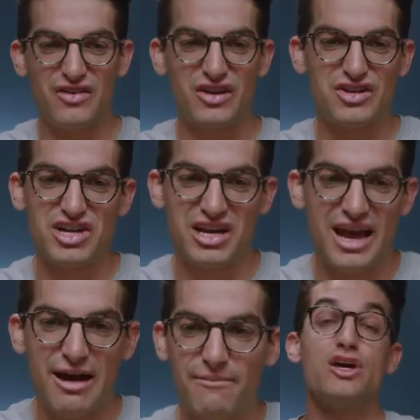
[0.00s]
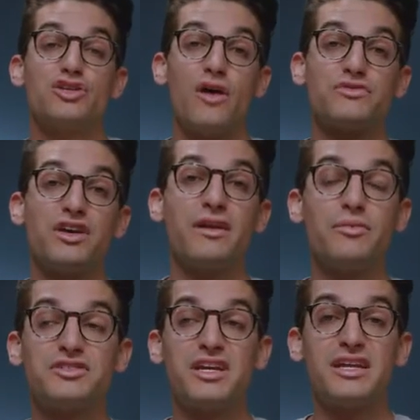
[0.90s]
of fun to check it out. So I was
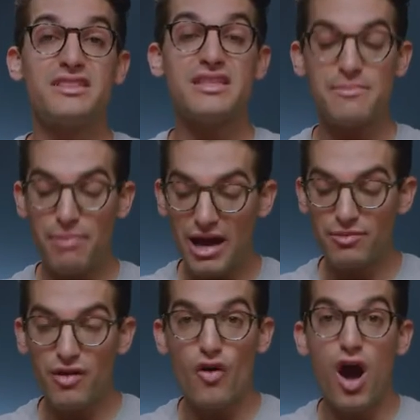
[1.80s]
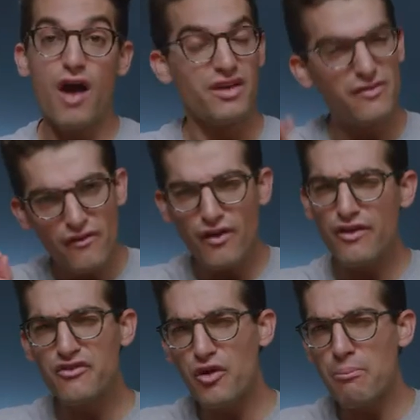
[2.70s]
unable to get the bottom cover off, and I have a
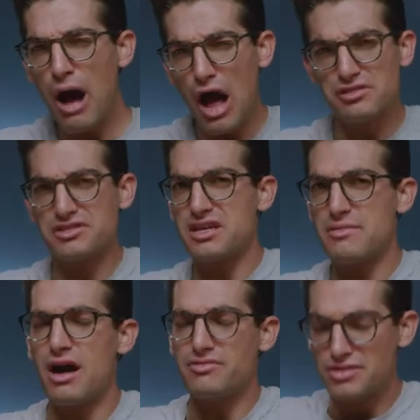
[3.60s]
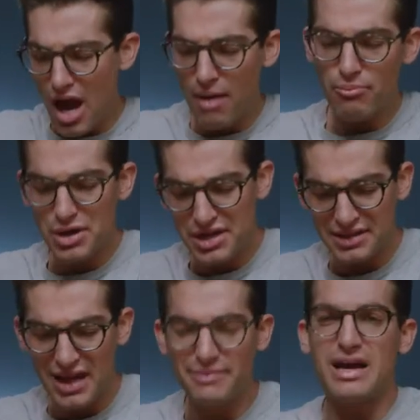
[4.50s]
very firm policy about not breaking
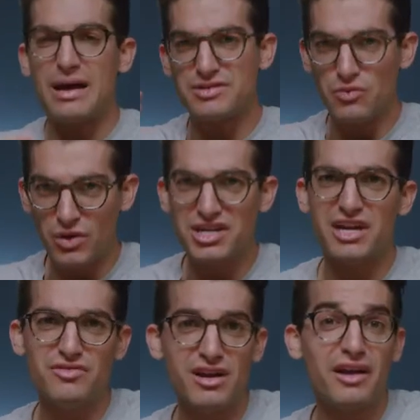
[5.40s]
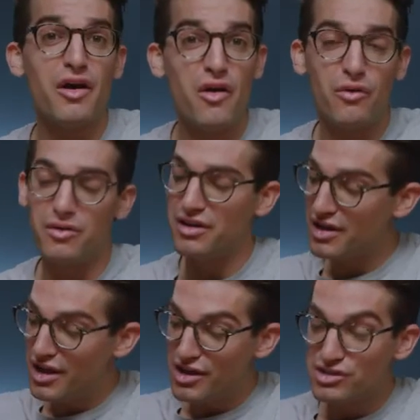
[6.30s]
laptops, which I do not own.
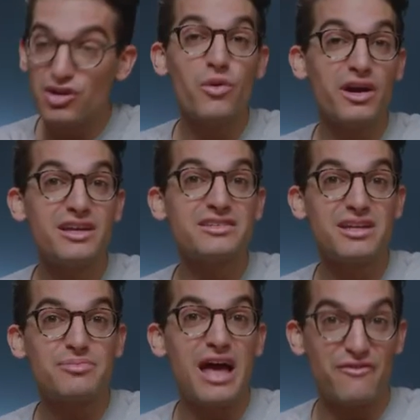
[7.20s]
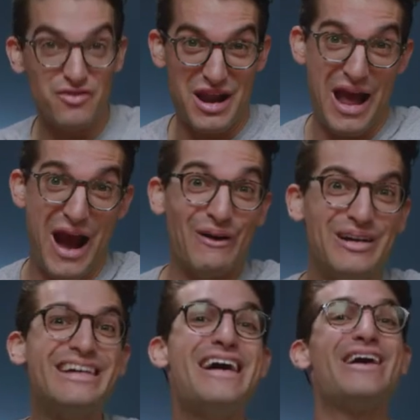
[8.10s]
So we're going to skip that for now.
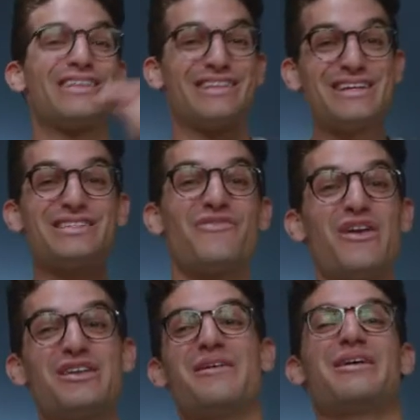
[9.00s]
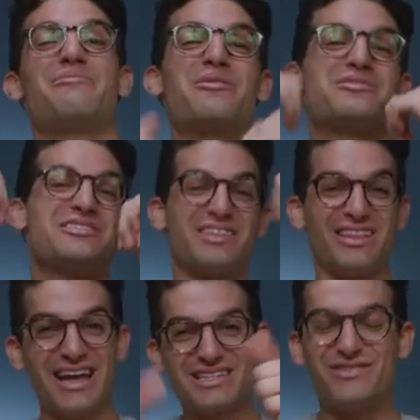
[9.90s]
Links if you're ready to make a purchase,
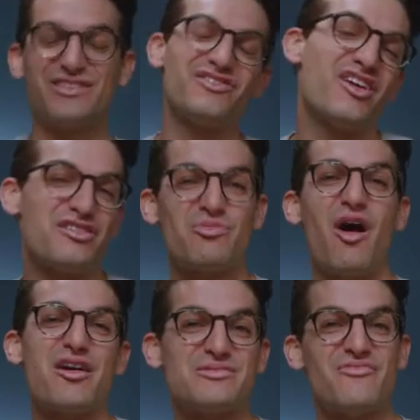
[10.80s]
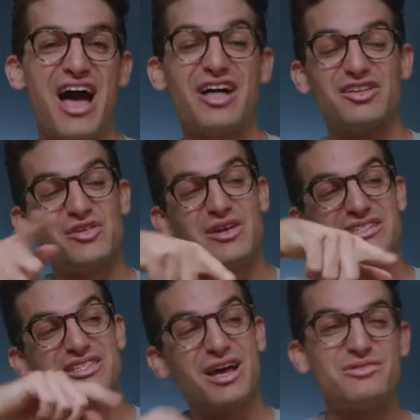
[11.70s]
likes if this video has brought you some value,
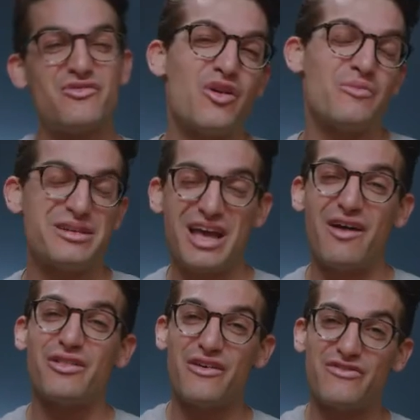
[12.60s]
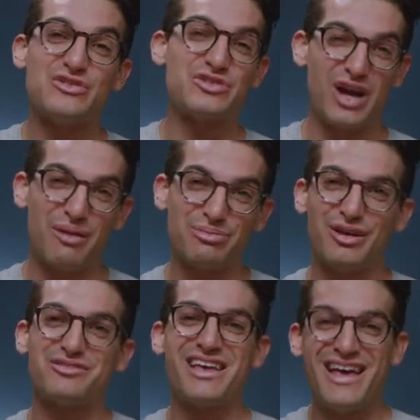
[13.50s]
and subs if you don't miss out on the future
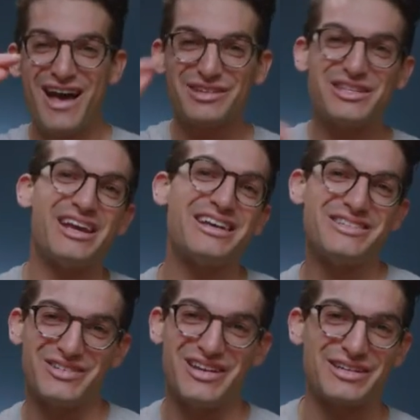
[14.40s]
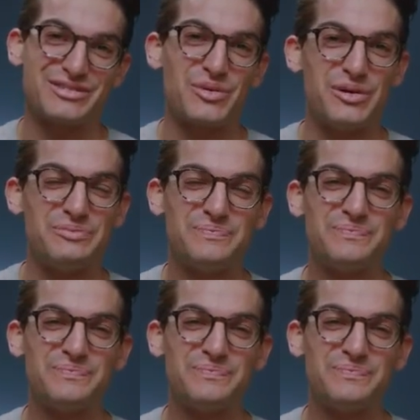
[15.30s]
uploads. I'll see you guys here in the next one.